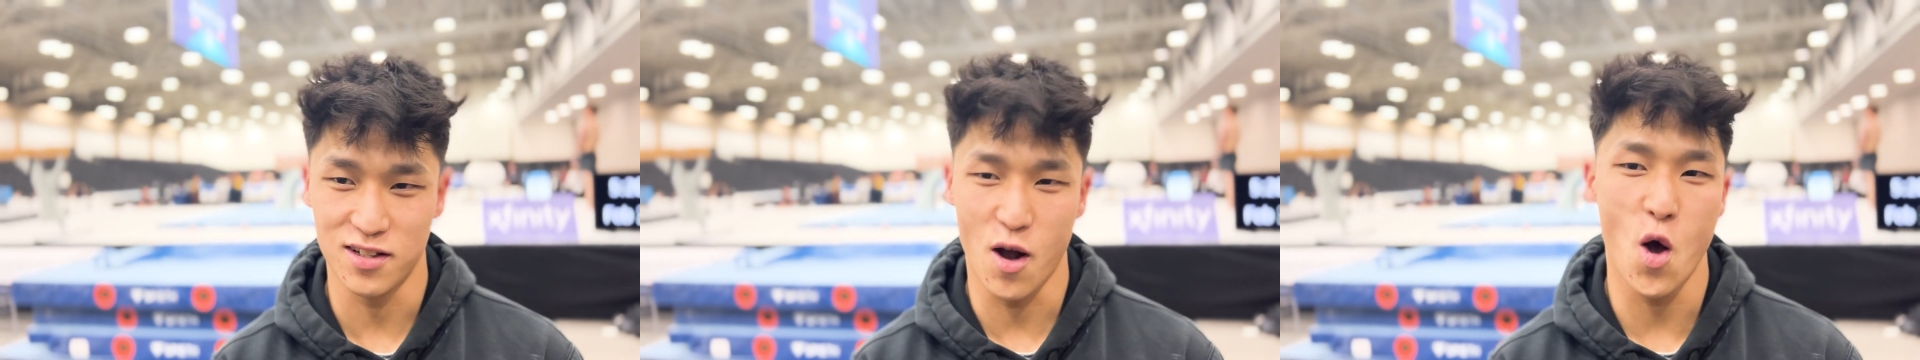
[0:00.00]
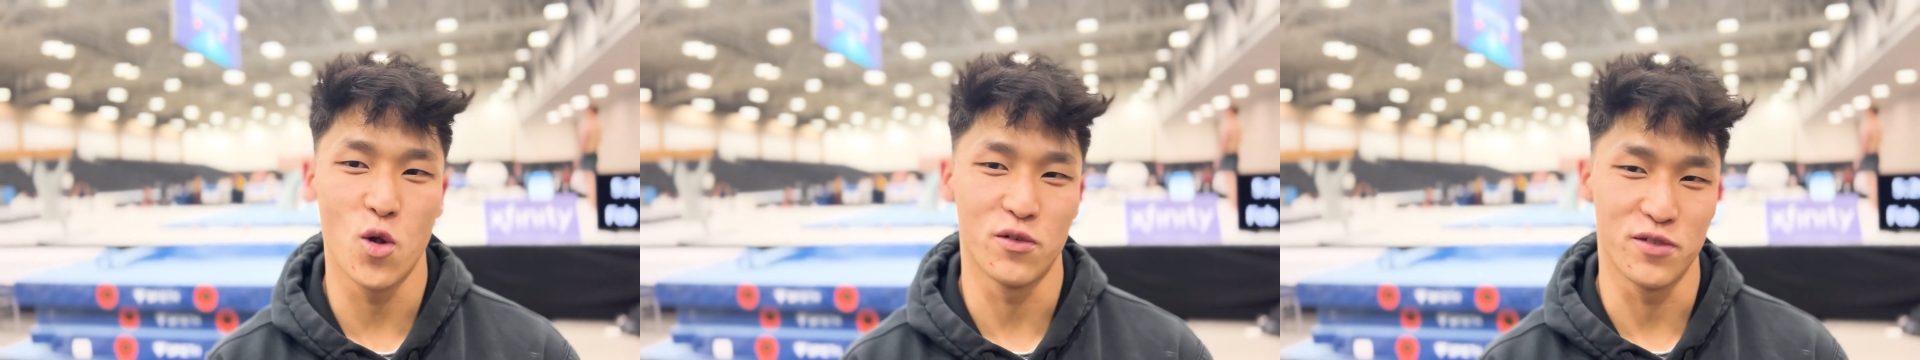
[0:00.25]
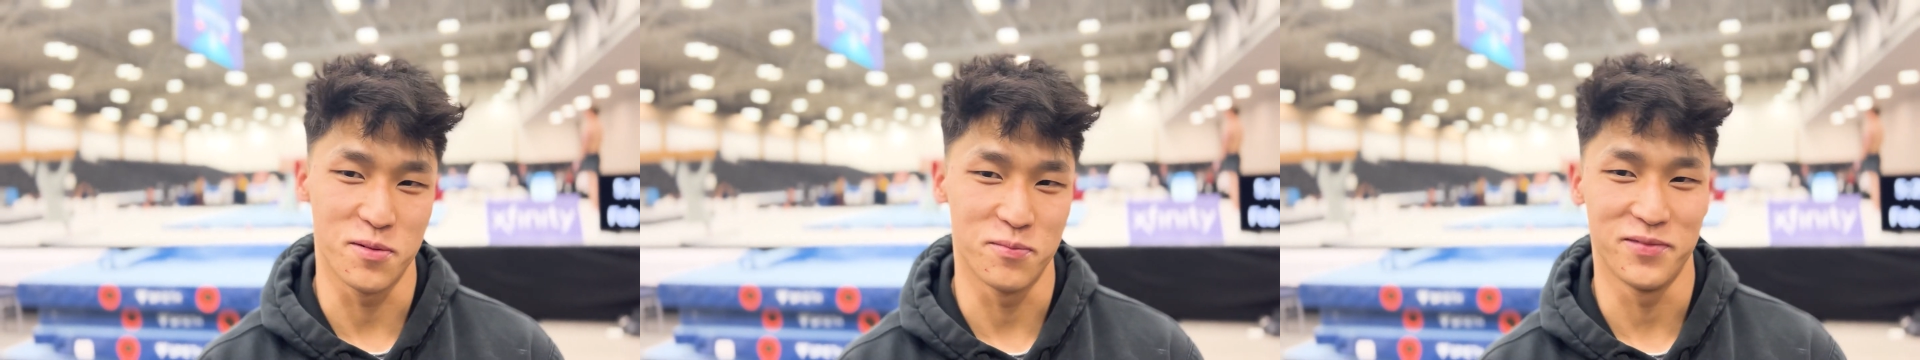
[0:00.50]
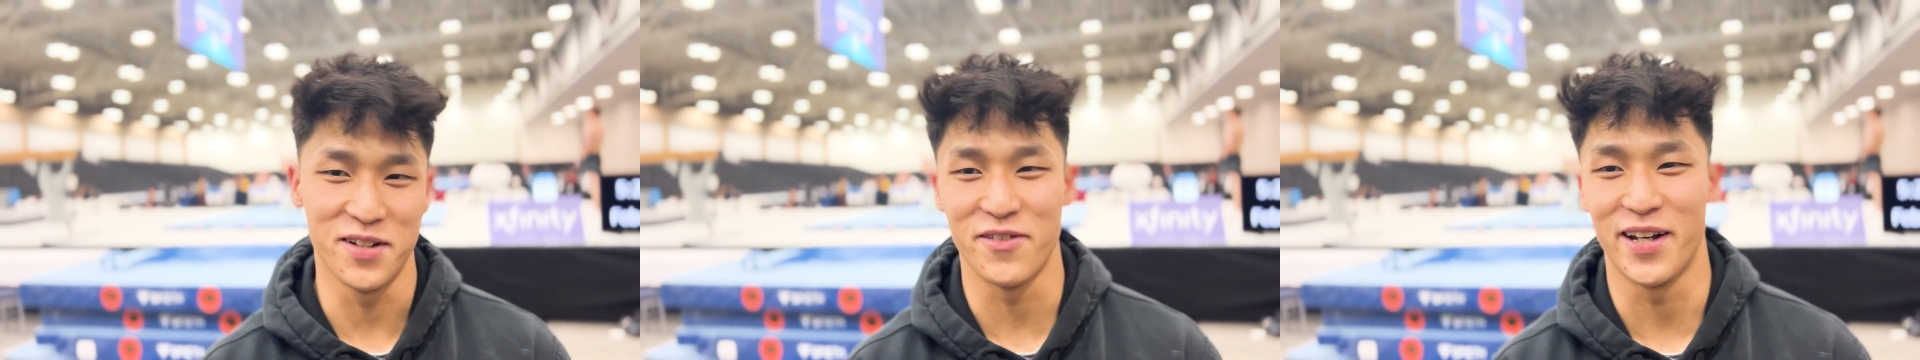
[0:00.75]
All of
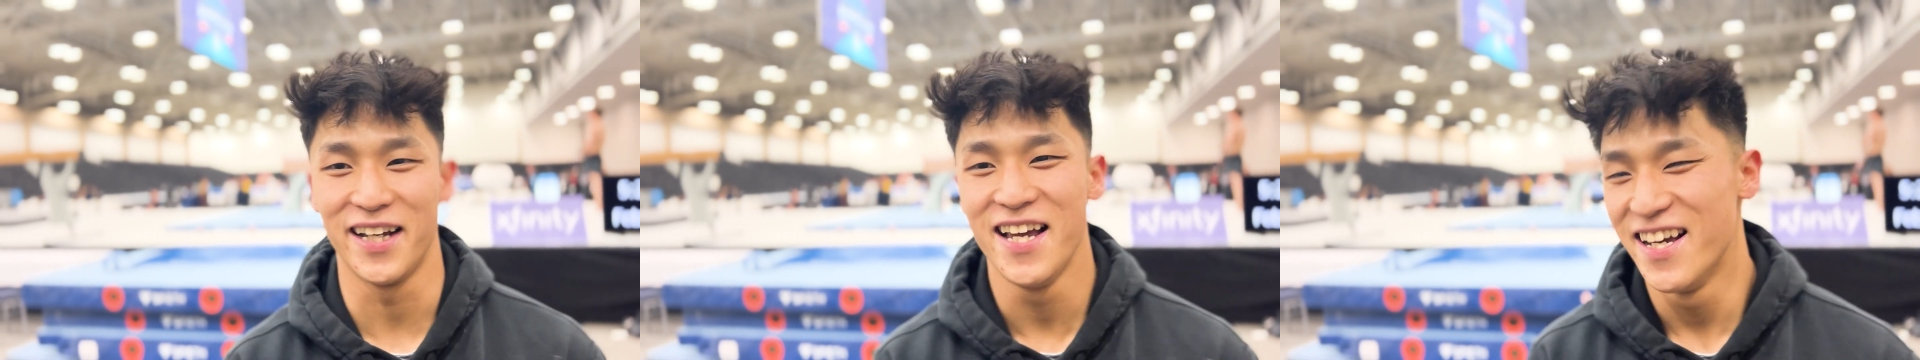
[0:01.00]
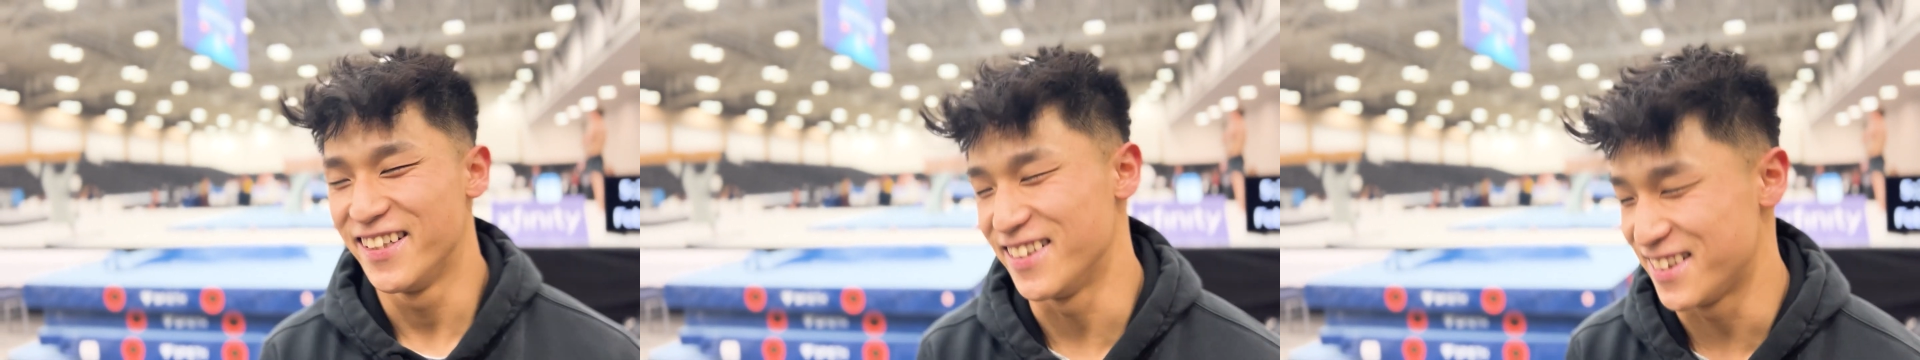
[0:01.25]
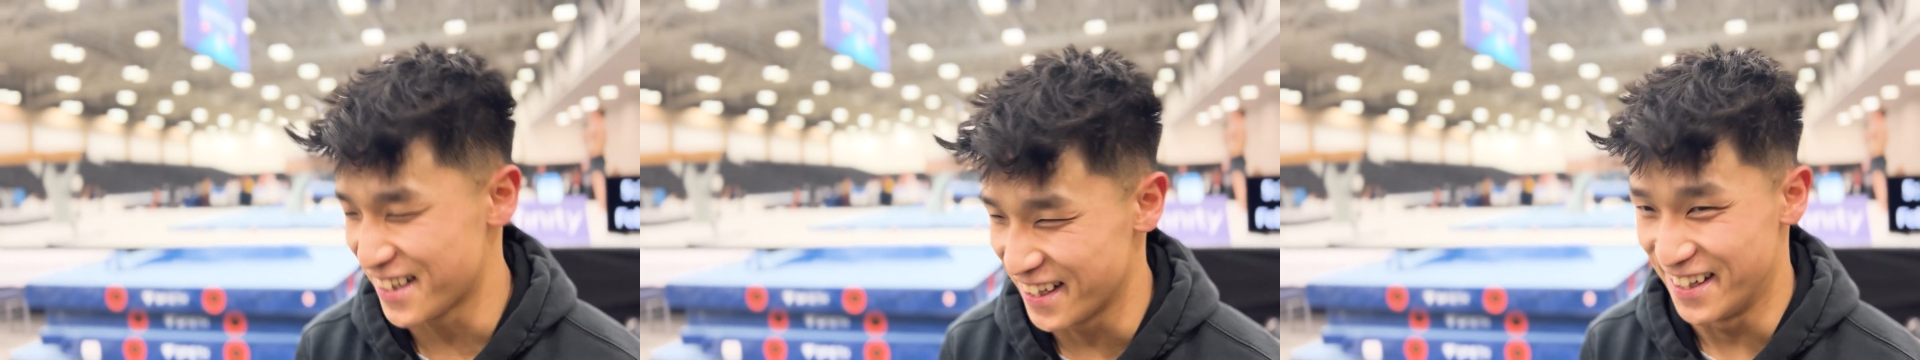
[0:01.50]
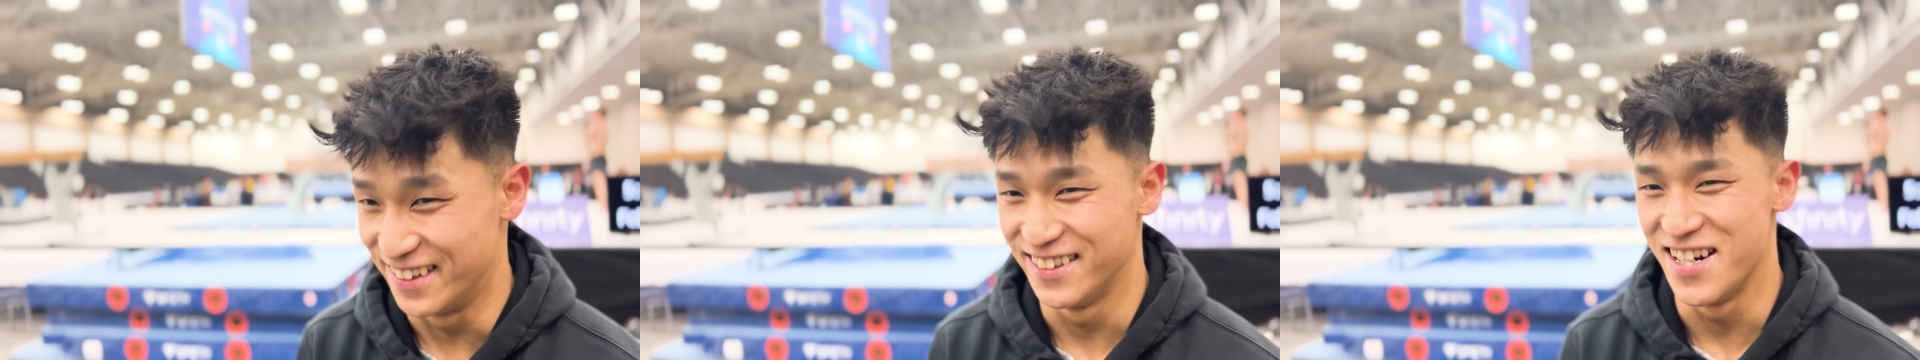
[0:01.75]
them. Just
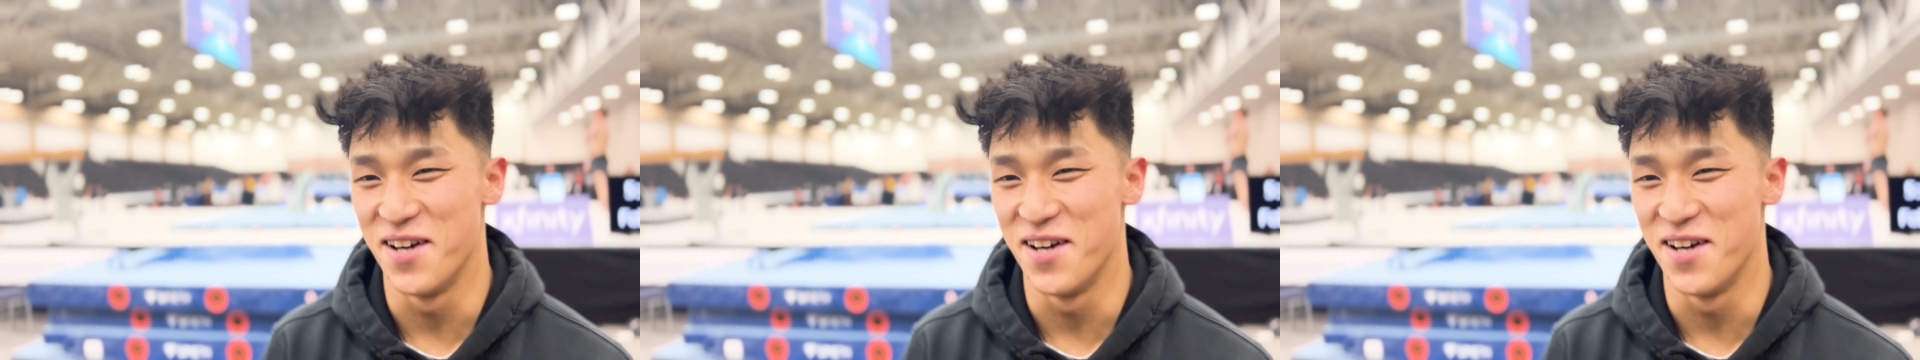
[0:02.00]
kidding.